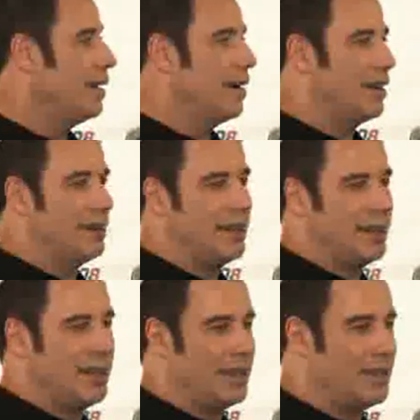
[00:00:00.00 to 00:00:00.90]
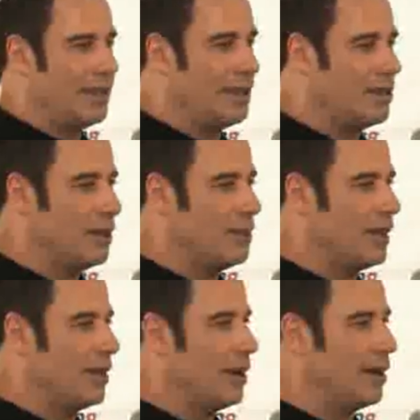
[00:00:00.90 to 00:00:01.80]
Uh, it, it could
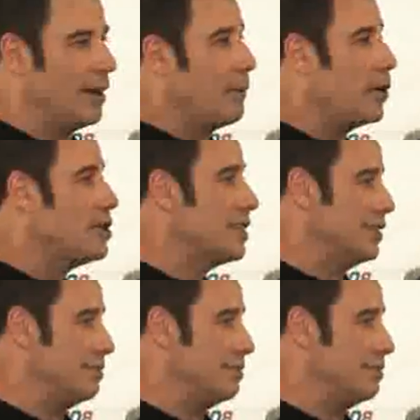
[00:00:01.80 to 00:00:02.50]
be uh, a person,